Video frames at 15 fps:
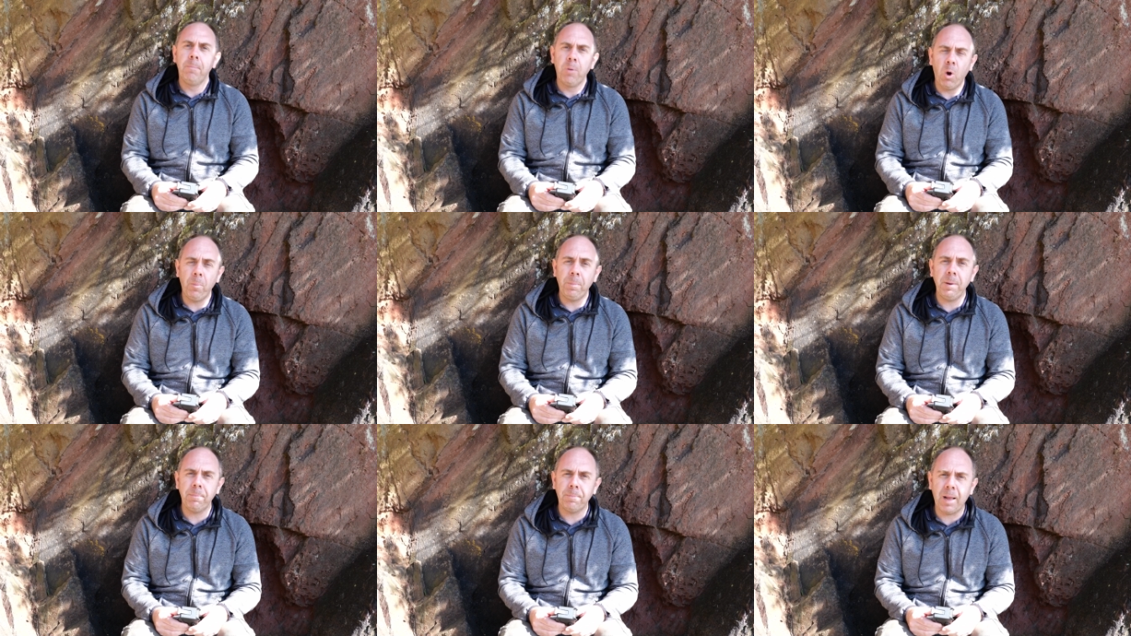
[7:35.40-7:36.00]

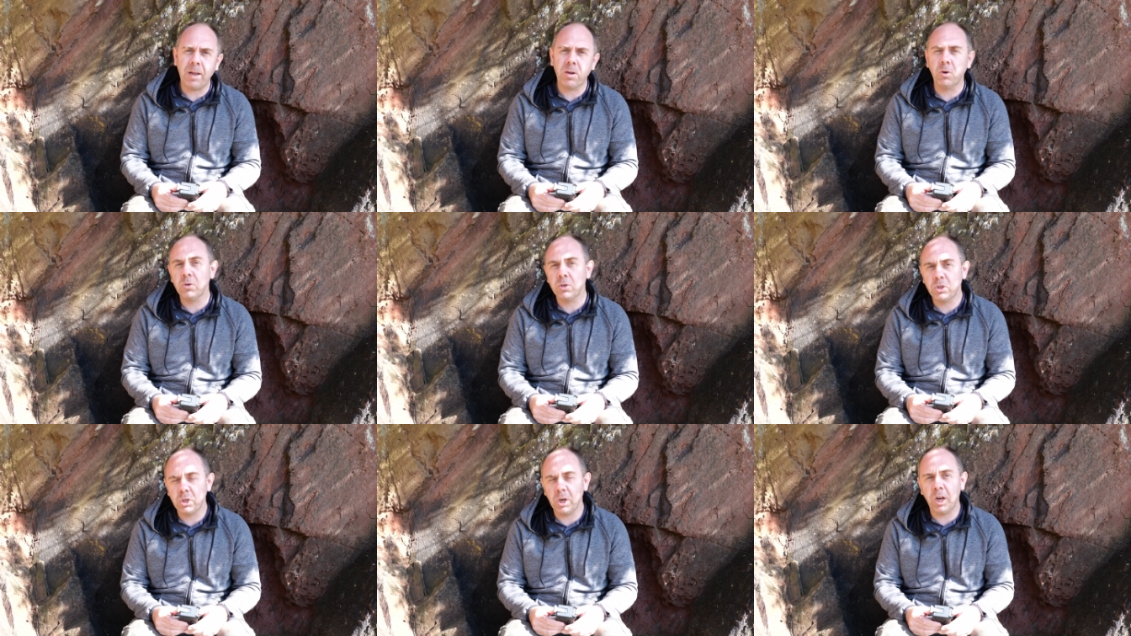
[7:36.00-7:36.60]
pop it back
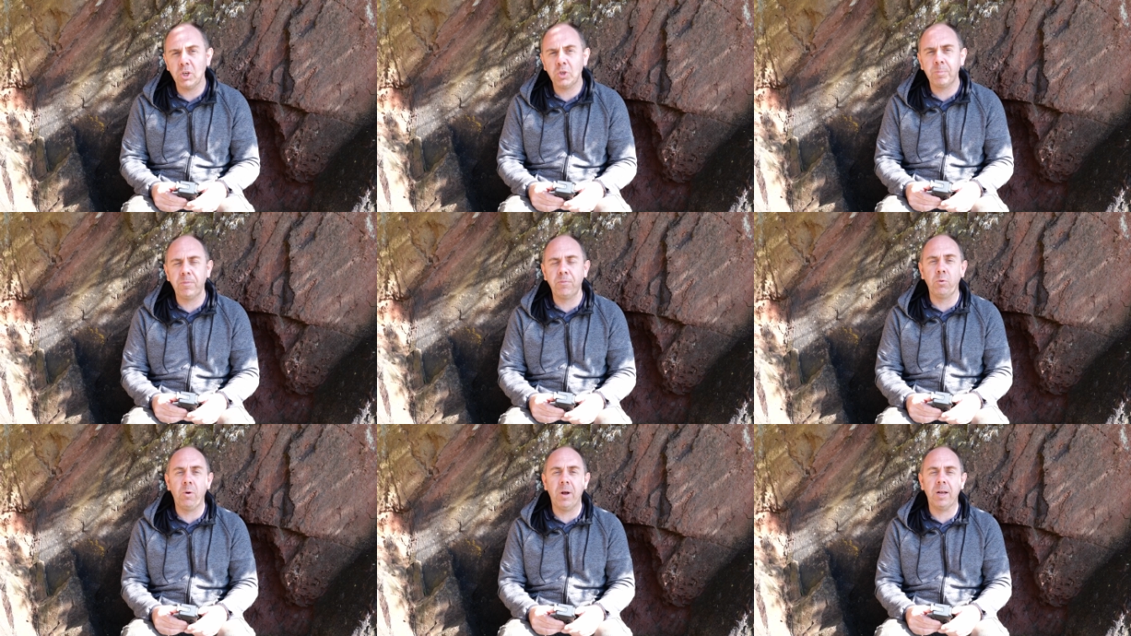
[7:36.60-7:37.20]
on charge
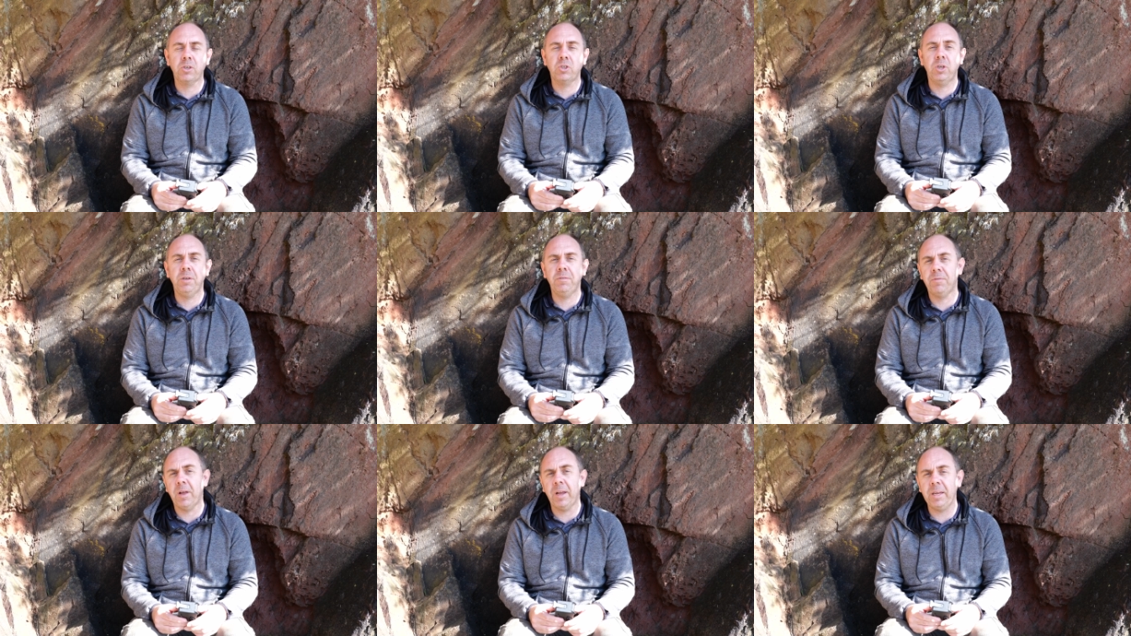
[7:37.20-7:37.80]
before actually
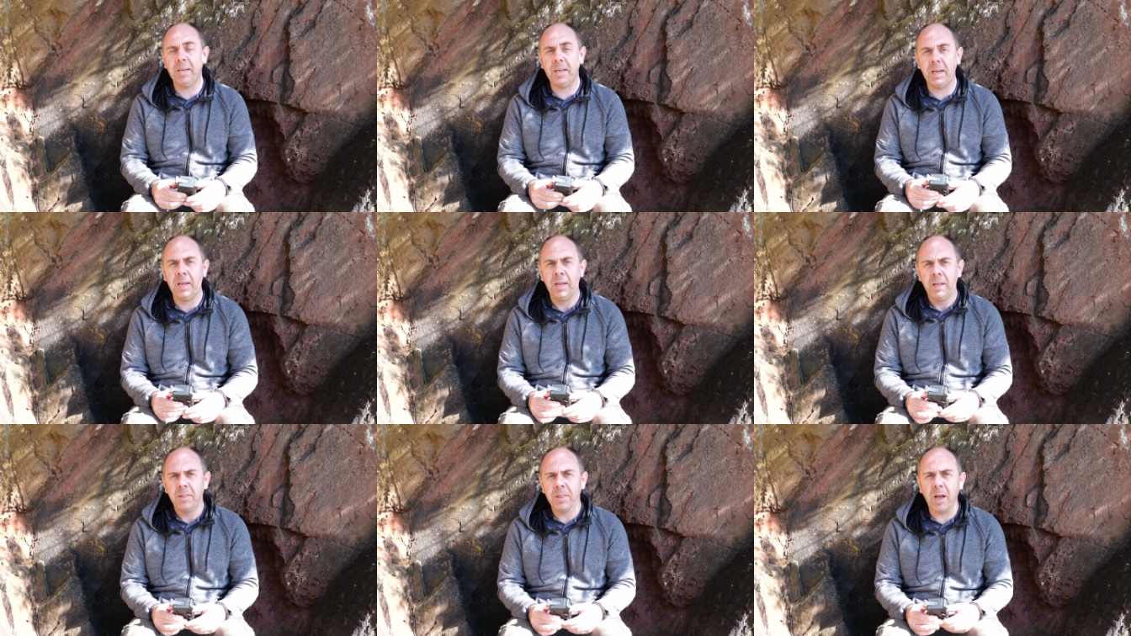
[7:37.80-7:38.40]
flying it.
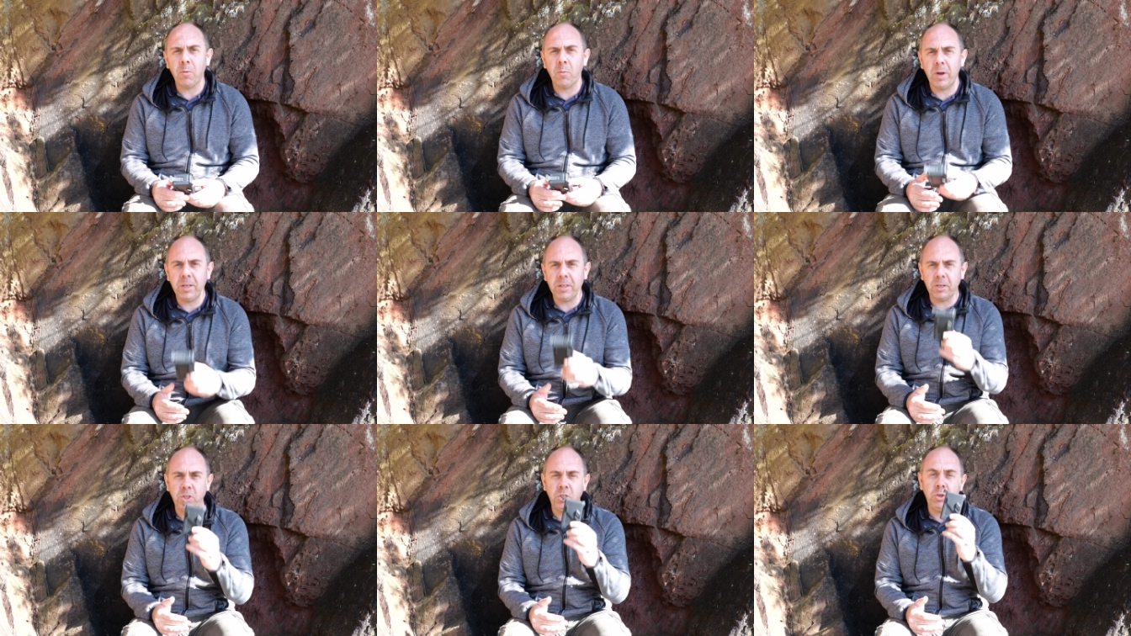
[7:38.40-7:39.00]
That way
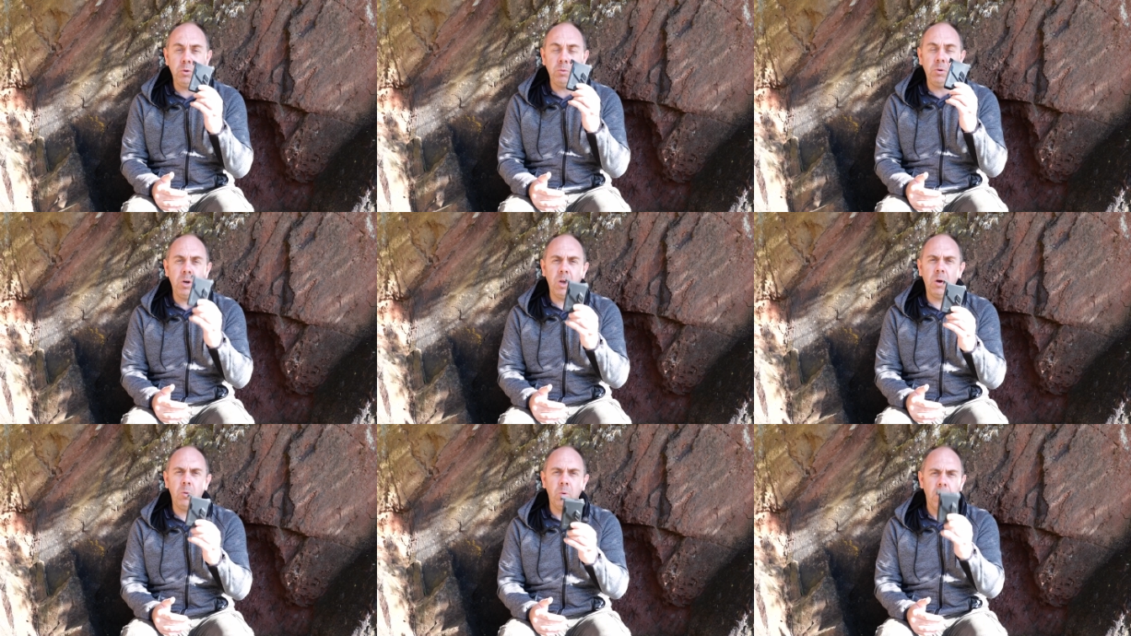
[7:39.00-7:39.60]
that you
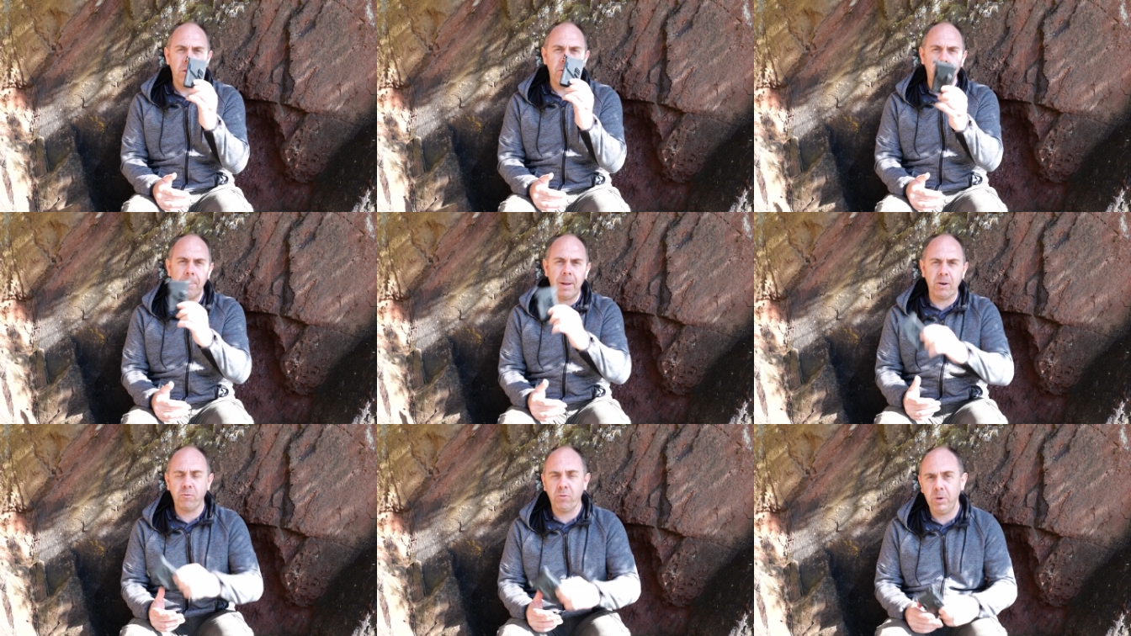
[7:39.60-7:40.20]
know the
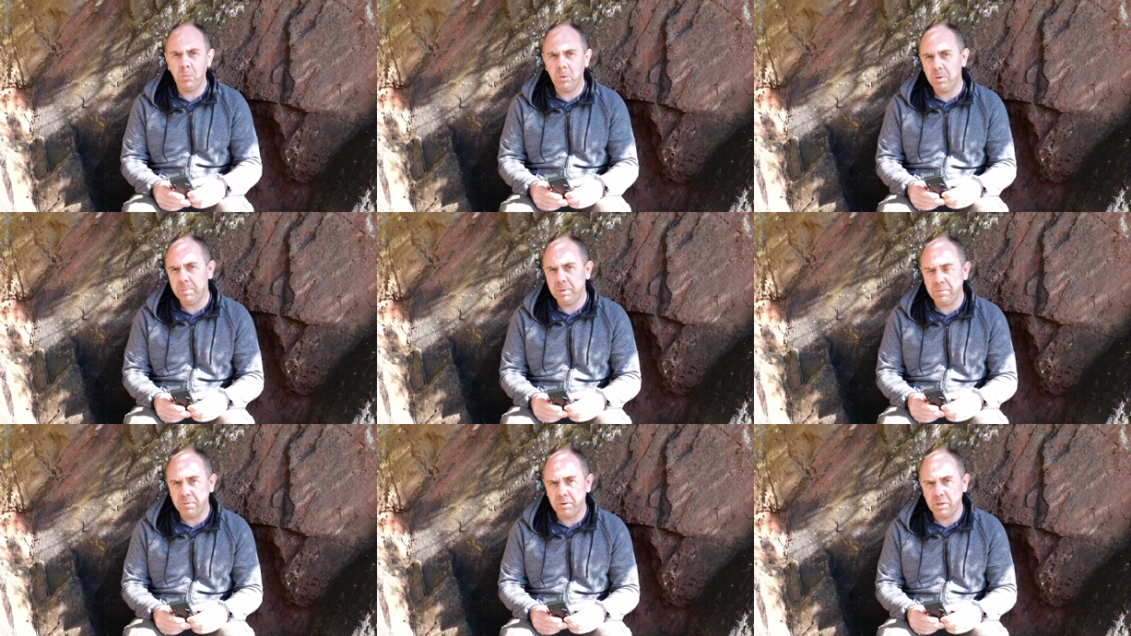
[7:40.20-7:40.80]
battery will
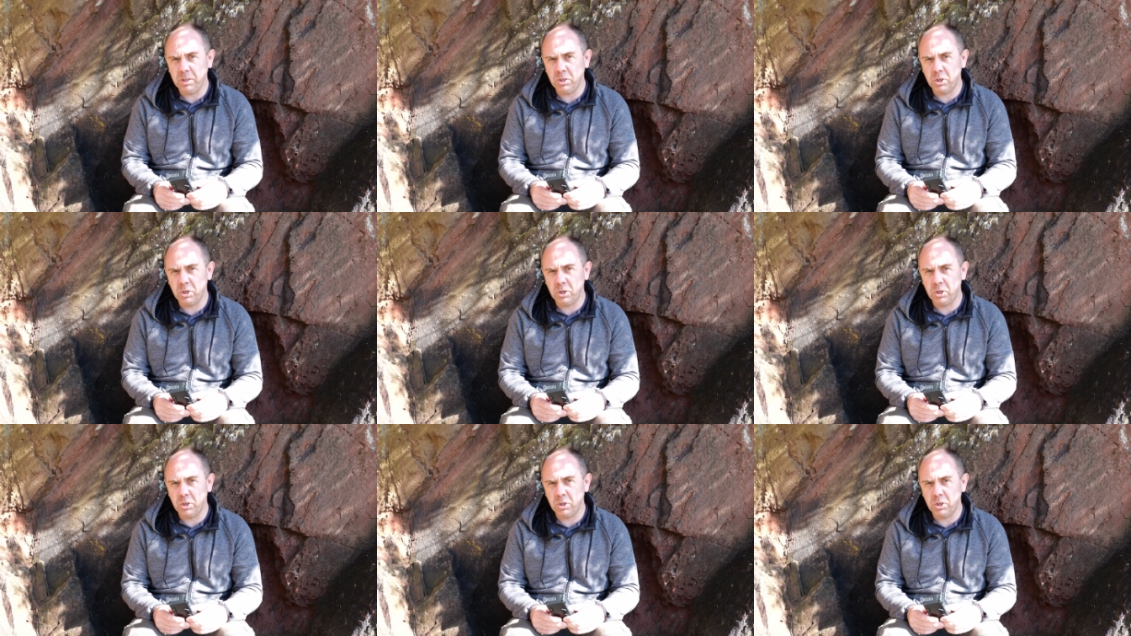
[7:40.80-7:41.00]
be fully